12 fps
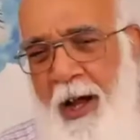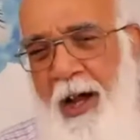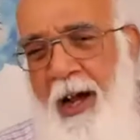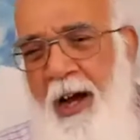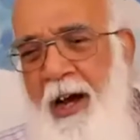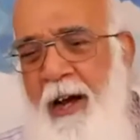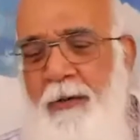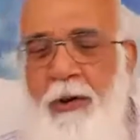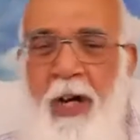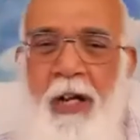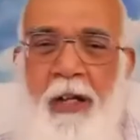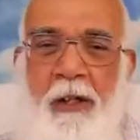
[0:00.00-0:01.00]
How
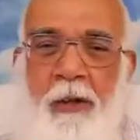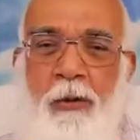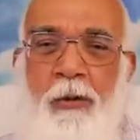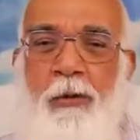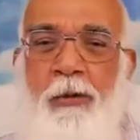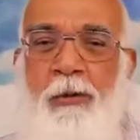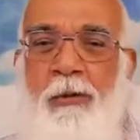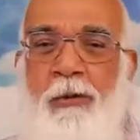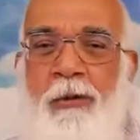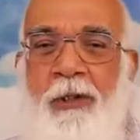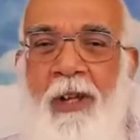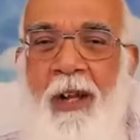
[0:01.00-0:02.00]
are
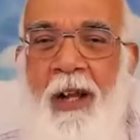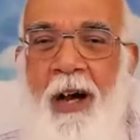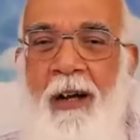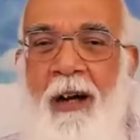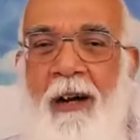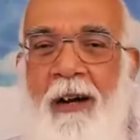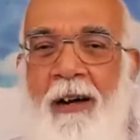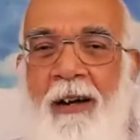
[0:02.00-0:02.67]
you, Lara?